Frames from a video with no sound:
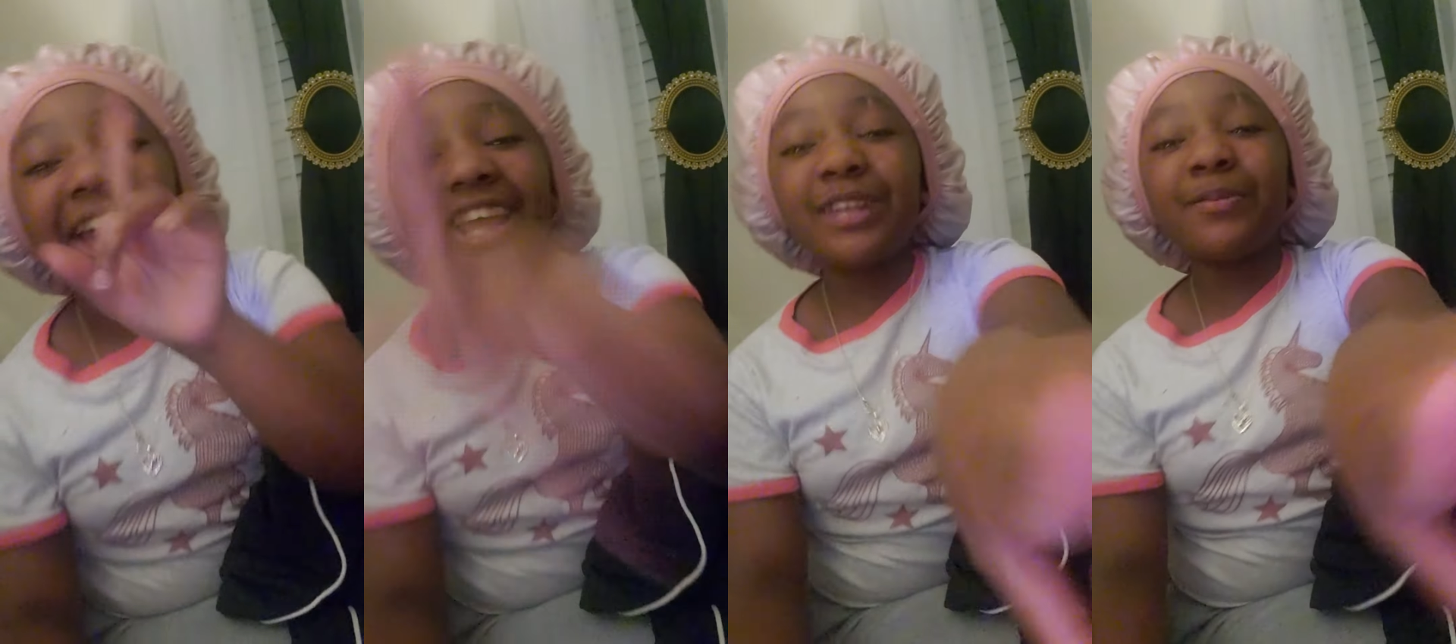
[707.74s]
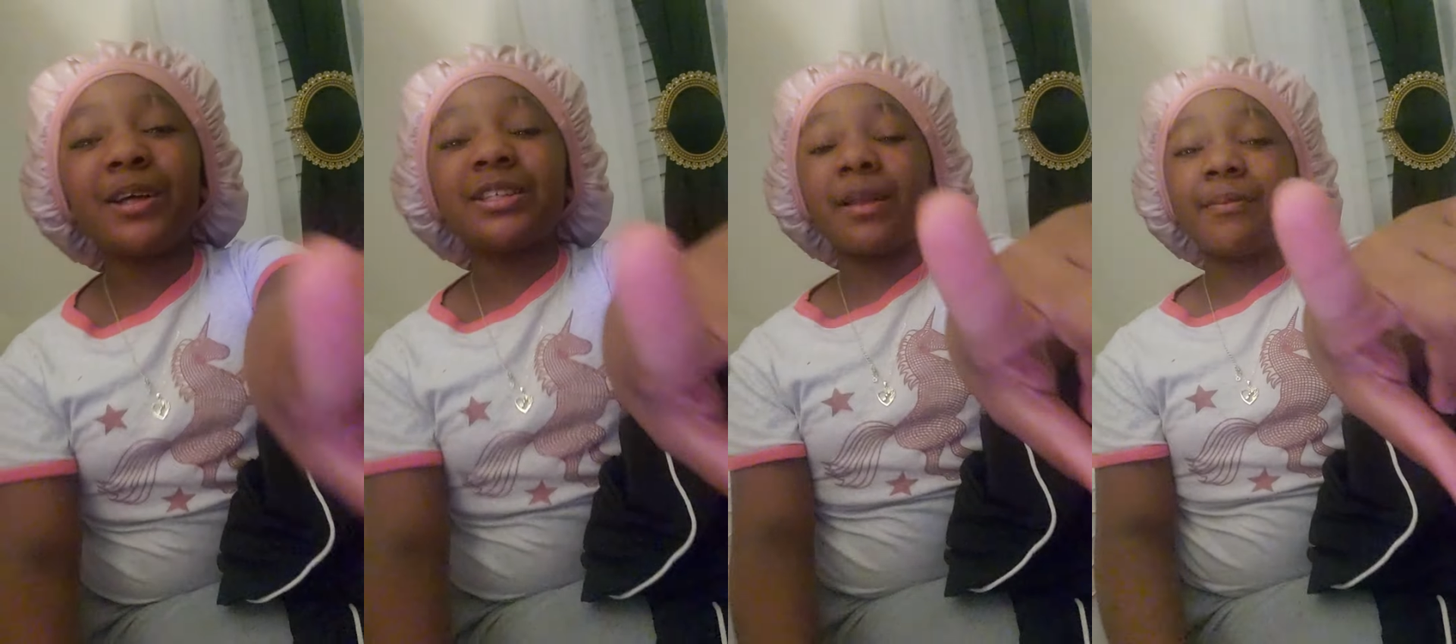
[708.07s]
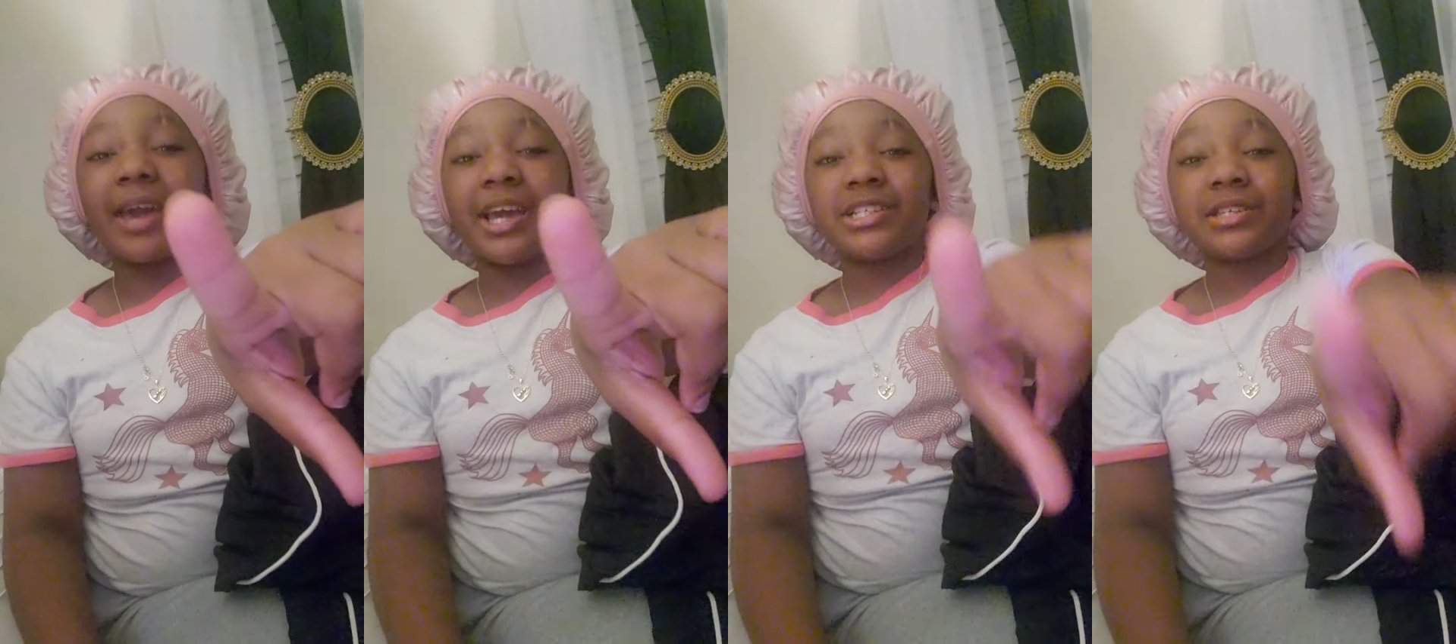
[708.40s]
hit the post
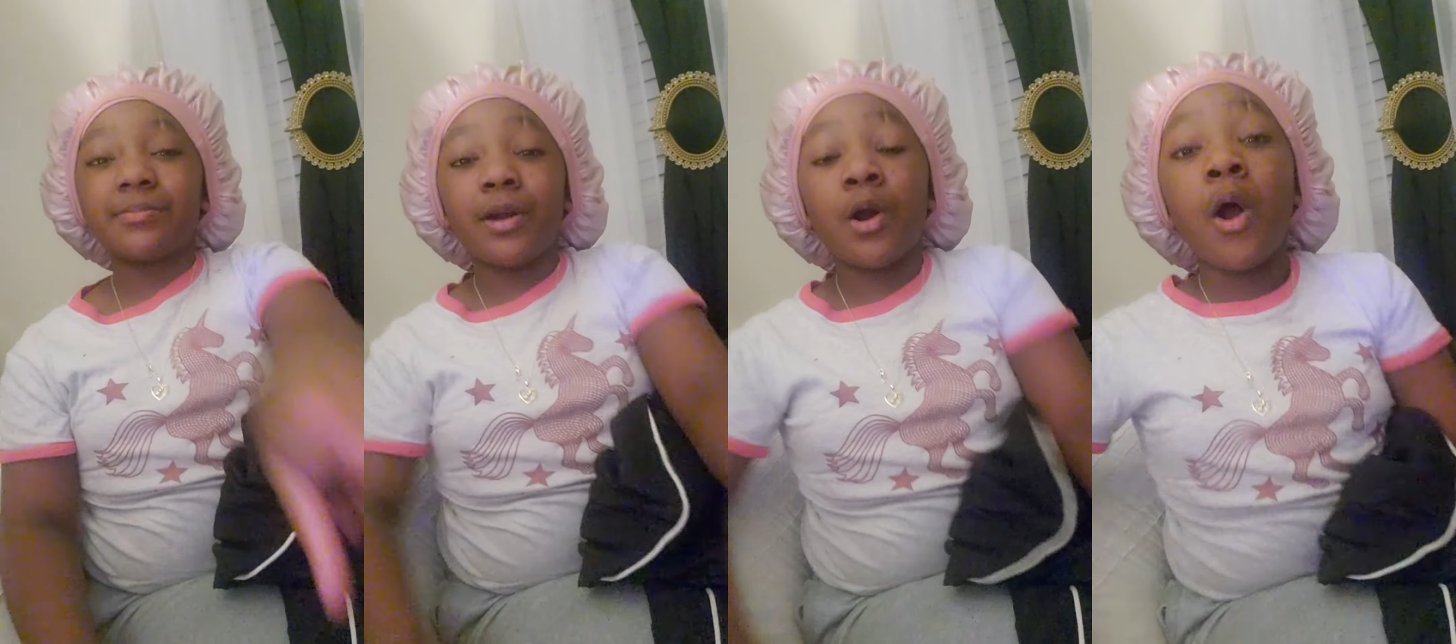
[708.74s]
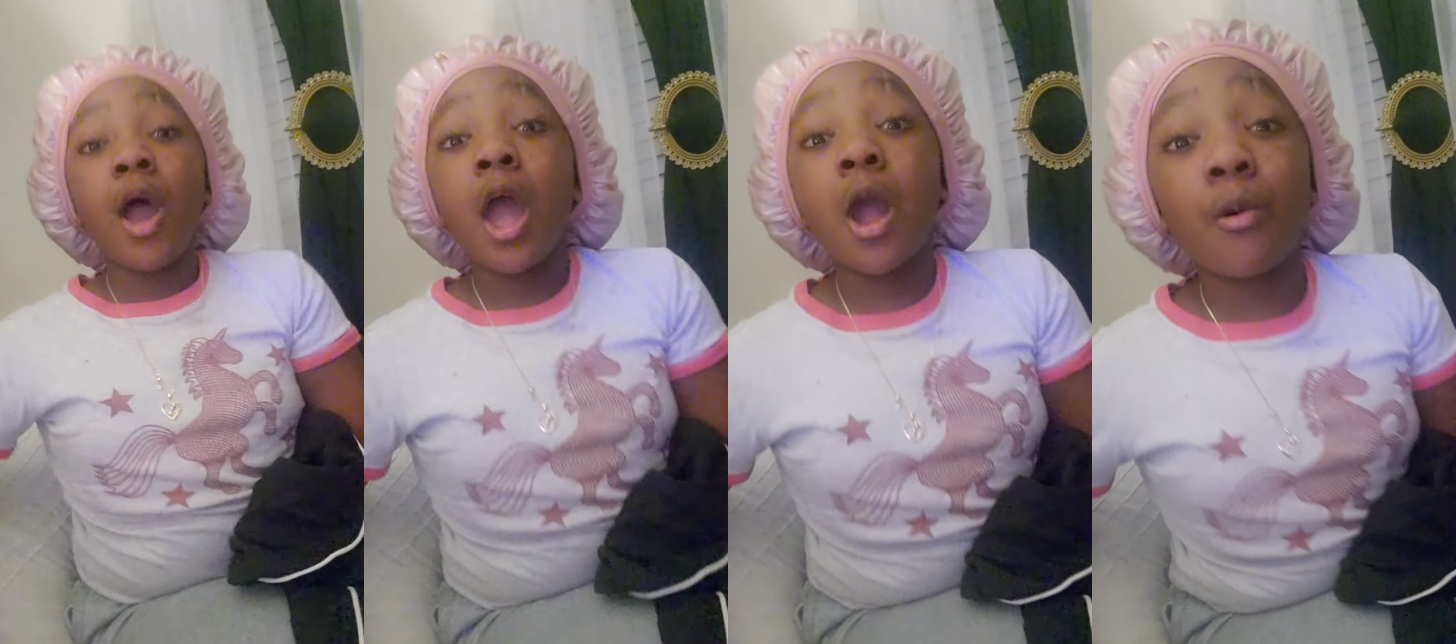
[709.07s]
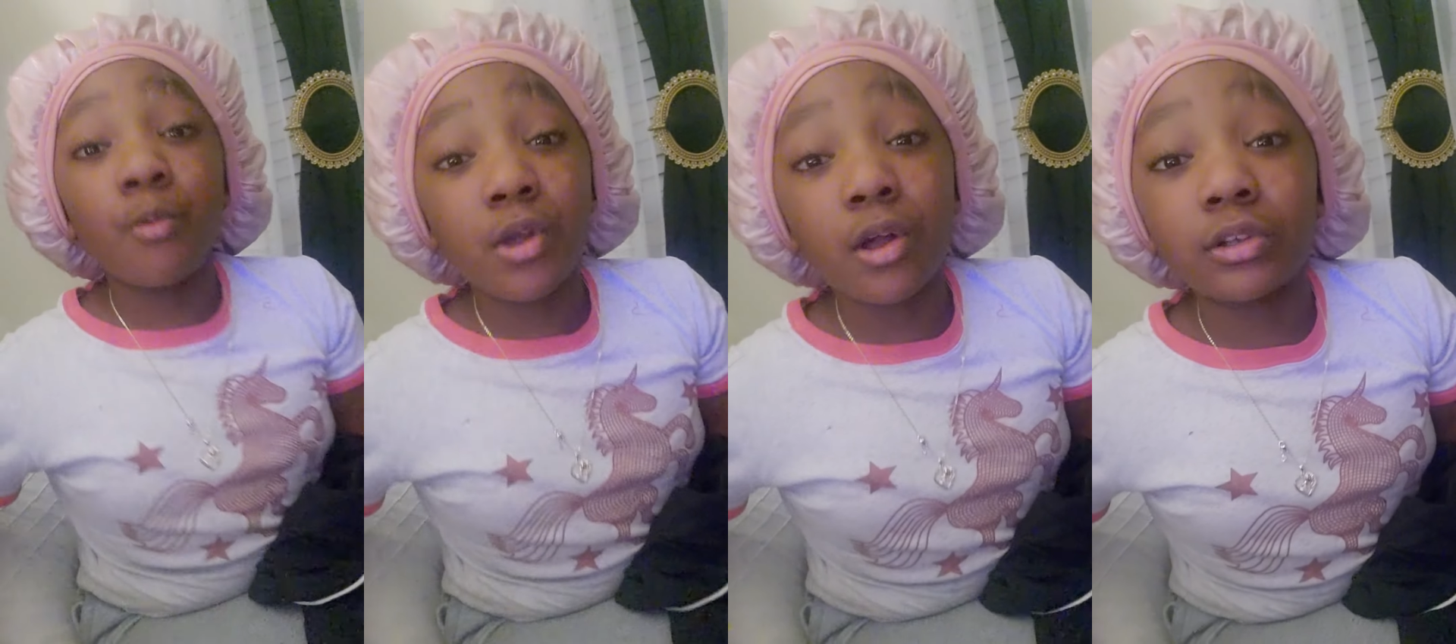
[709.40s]
notification bell, and we